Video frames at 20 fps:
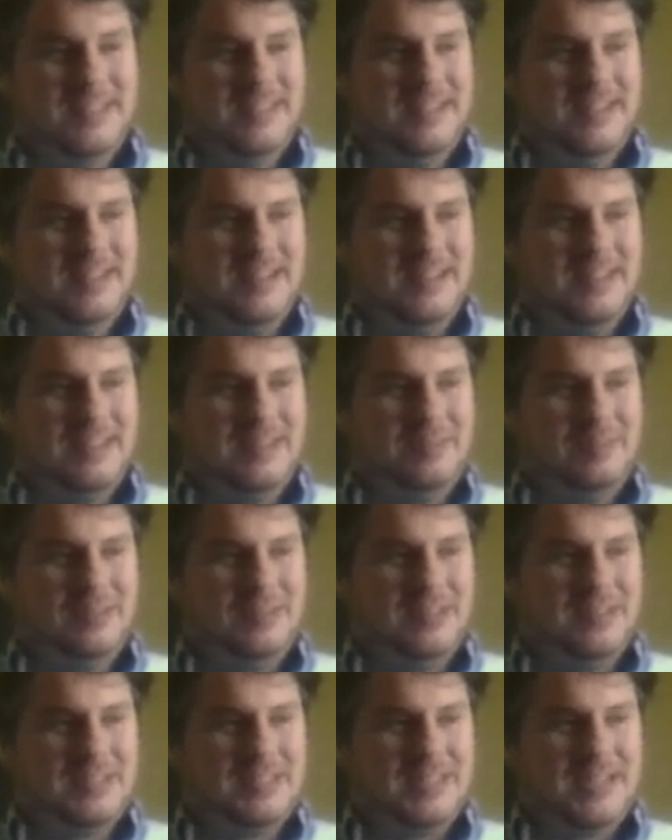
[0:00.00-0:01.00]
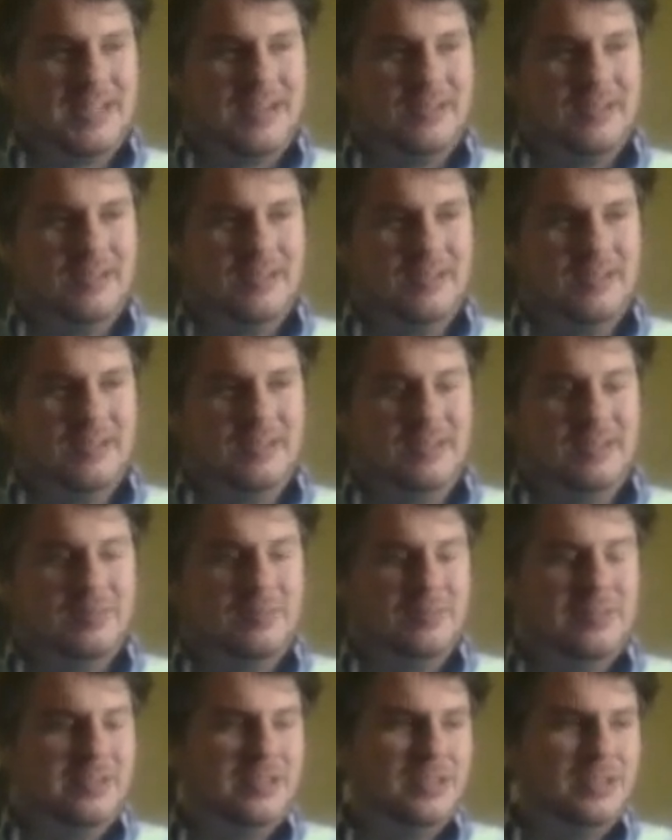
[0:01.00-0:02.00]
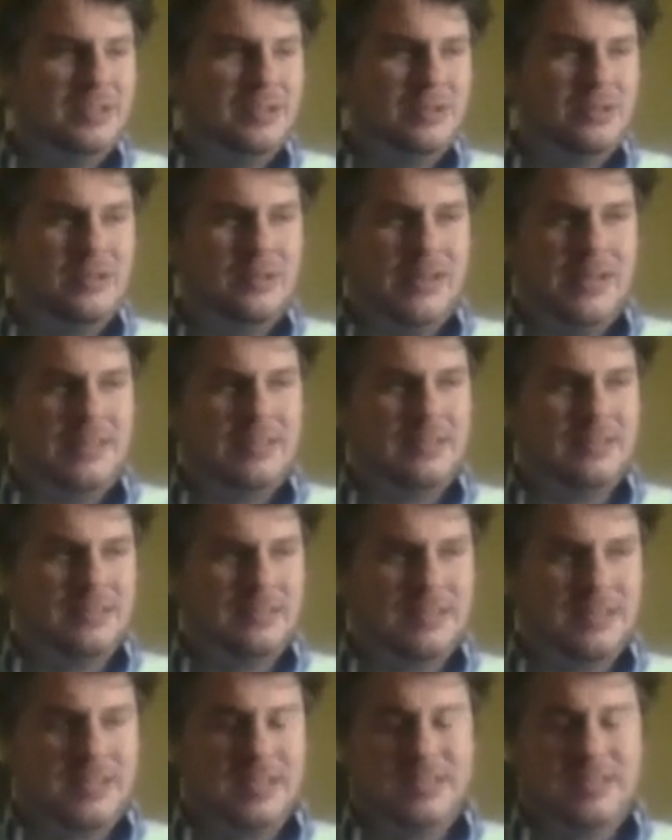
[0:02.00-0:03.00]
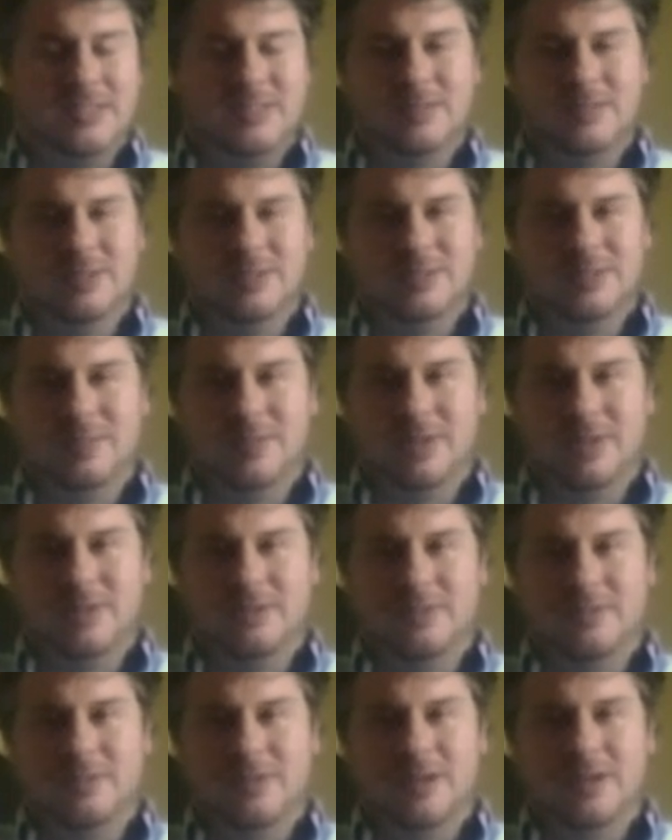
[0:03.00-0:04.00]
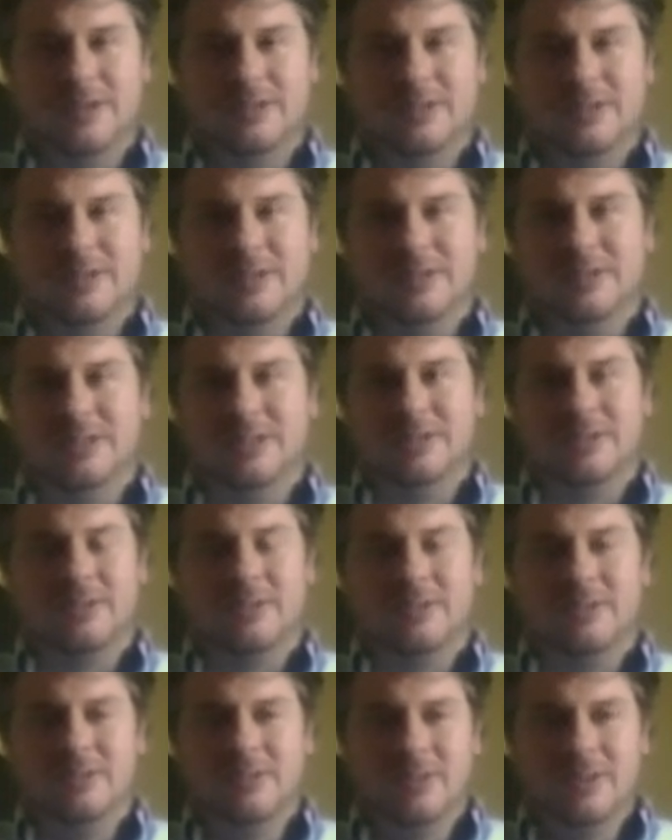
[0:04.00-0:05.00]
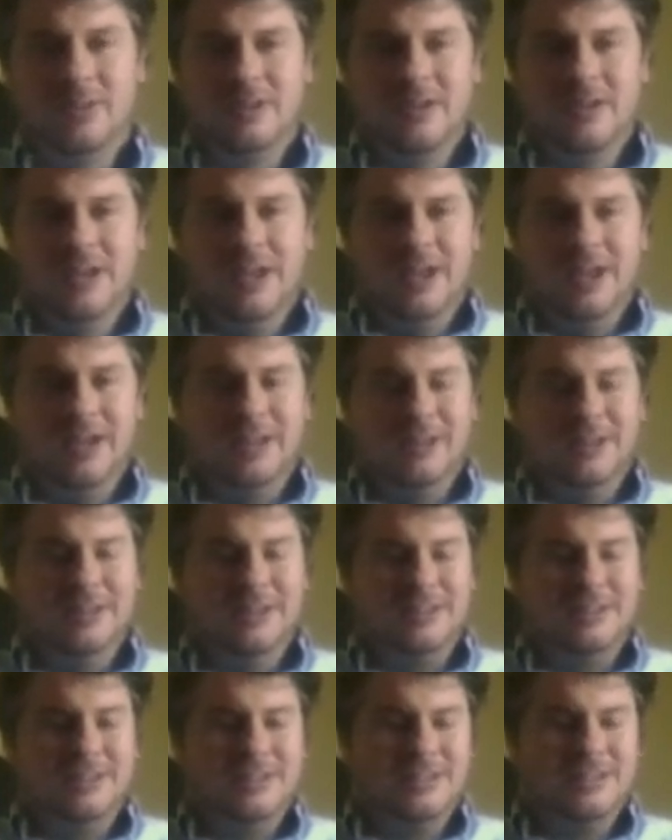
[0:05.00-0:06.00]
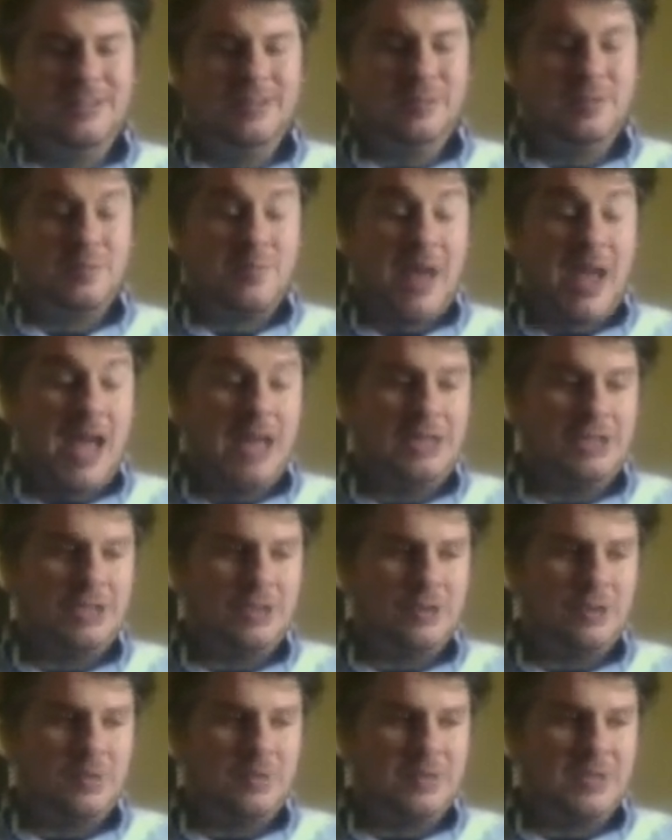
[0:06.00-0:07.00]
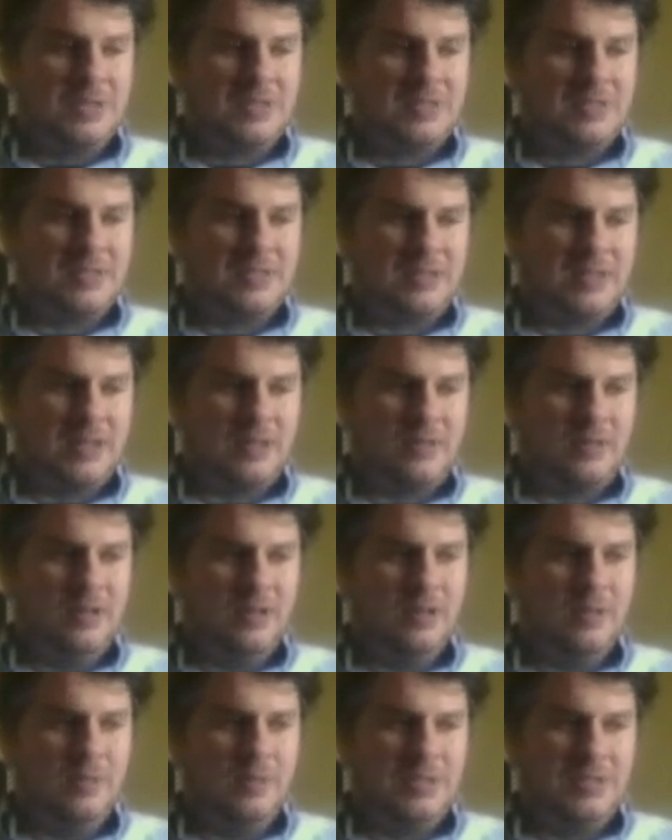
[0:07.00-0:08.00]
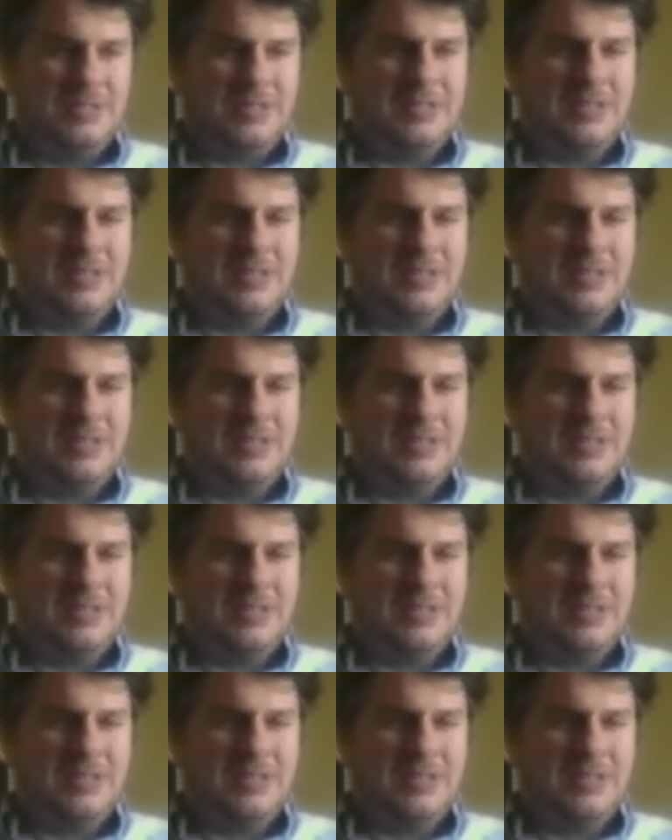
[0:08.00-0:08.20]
and how that plays out. And completing a neural exercise is really about threading that needle. And it was magical because it's like really what he's